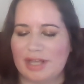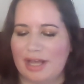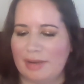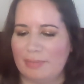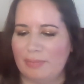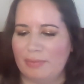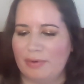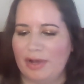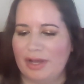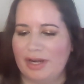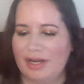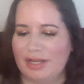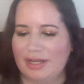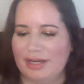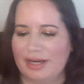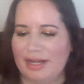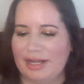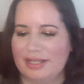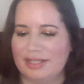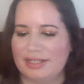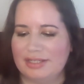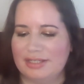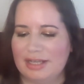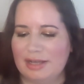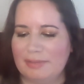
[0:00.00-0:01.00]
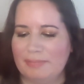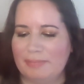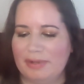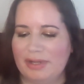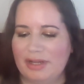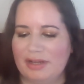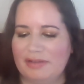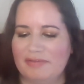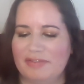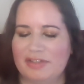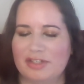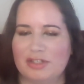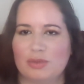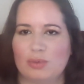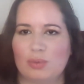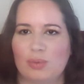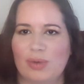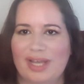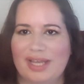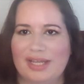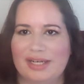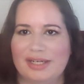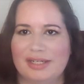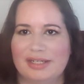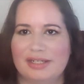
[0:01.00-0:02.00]
I brought in a sample of this
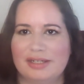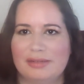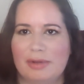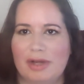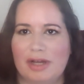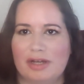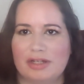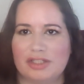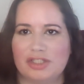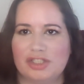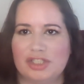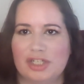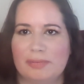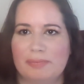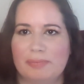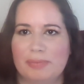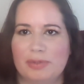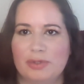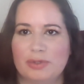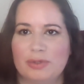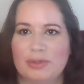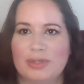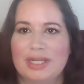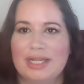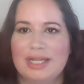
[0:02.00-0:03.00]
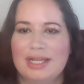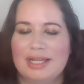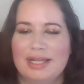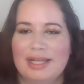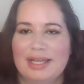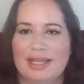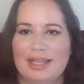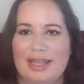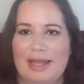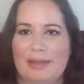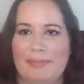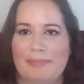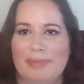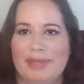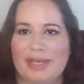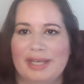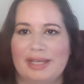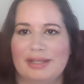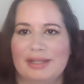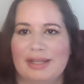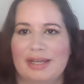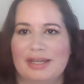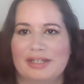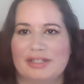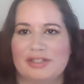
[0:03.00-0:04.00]
Way Detox shampoo. That
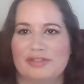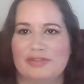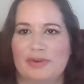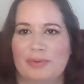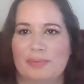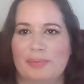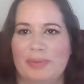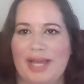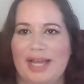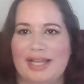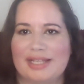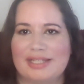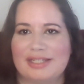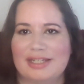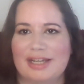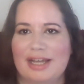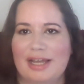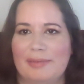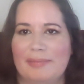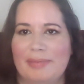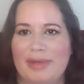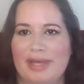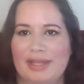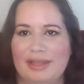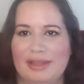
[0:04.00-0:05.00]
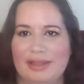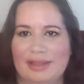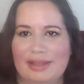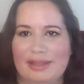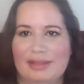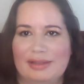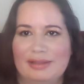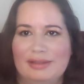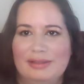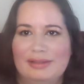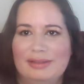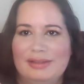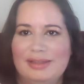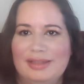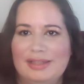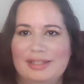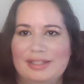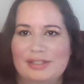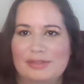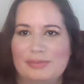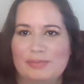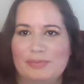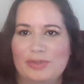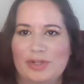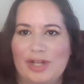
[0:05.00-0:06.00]
pink line is from last time, and
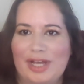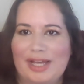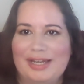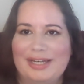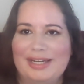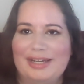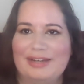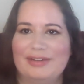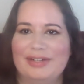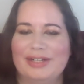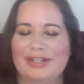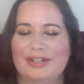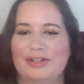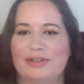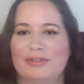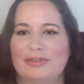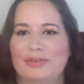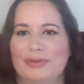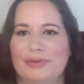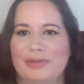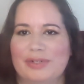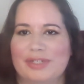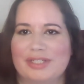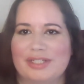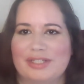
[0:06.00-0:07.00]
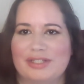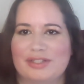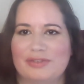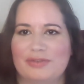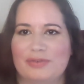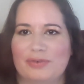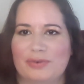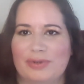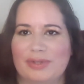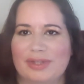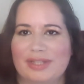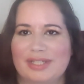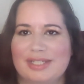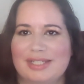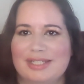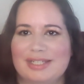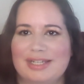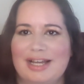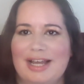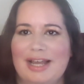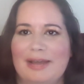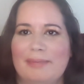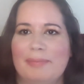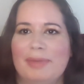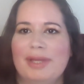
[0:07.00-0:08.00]
this line down here, of course, is for this
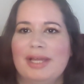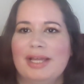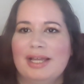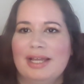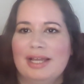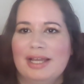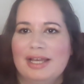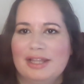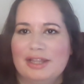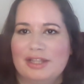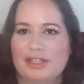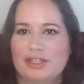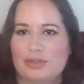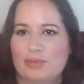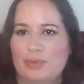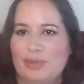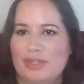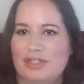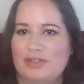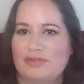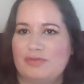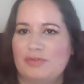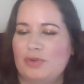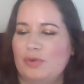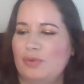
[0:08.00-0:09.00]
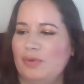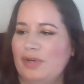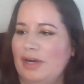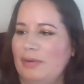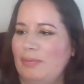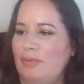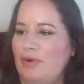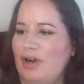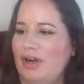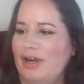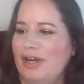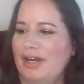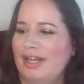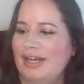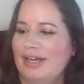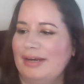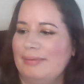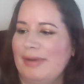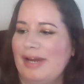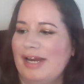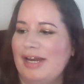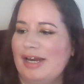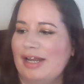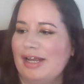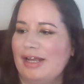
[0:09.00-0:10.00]
time. This was full when I brought it in,
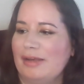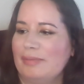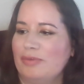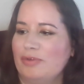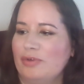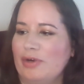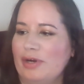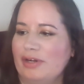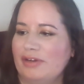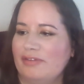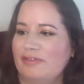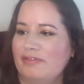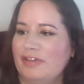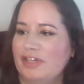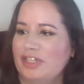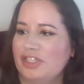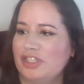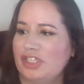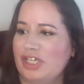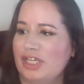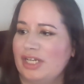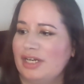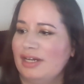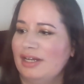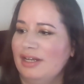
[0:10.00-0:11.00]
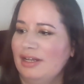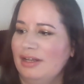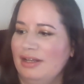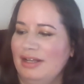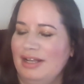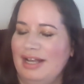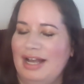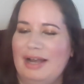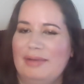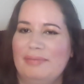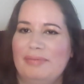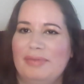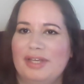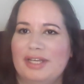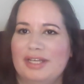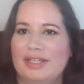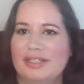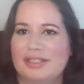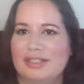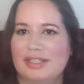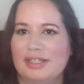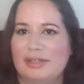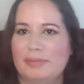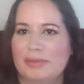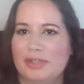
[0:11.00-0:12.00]
and I am trying to finish it. I'm thinking
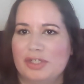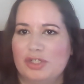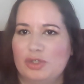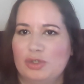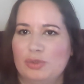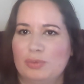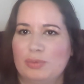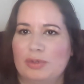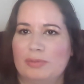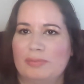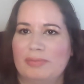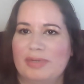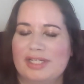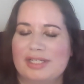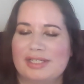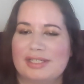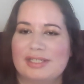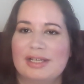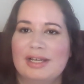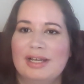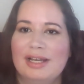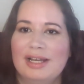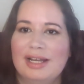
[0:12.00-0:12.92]
it's going to be 2 more months.